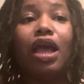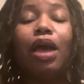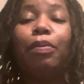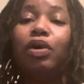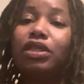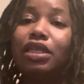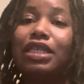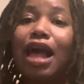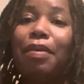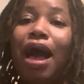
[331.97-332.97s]
Most of the
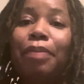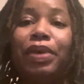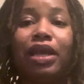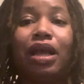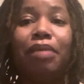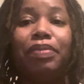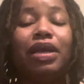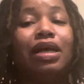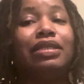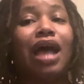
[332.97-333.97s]
time I pick up
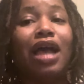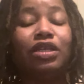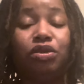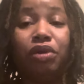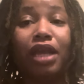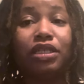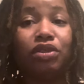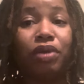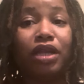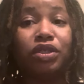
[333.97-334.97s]
because I do like to
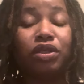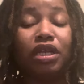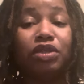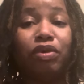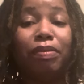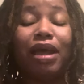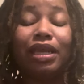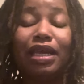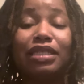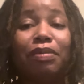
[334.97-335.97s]
do extra things with my
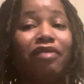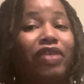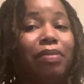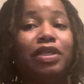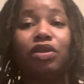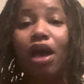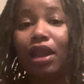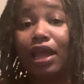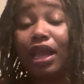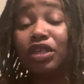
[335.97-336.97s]
kids and my family. So I
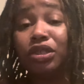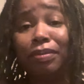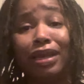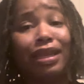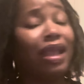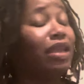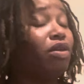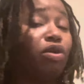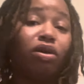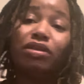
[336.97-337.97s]
like extra money, and your
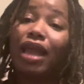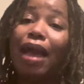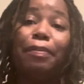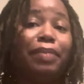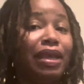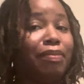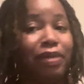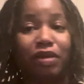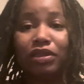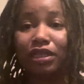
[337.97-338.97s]
girl got big
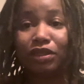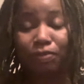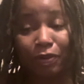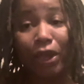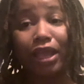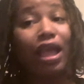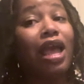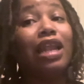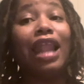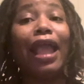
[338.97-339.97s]
bills this way.
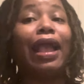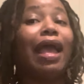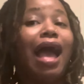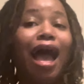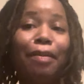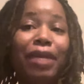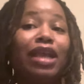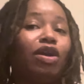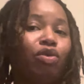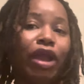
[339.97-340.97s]
Like, I
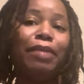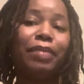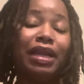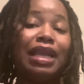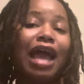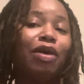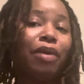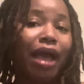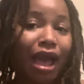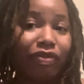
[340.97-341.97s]
make great money. I
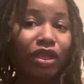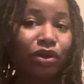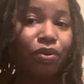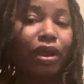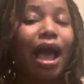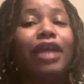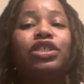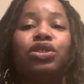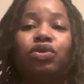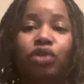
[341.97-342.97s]
don't have to do it. I
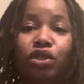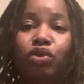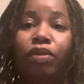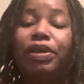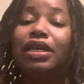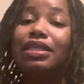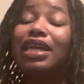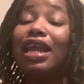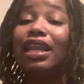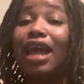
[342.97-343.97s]
choose to do it because the
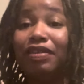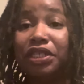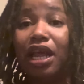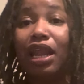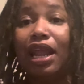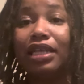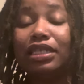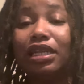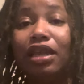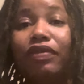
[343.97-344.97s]
kind of lifestyle I like
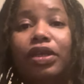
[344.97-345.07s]
to live.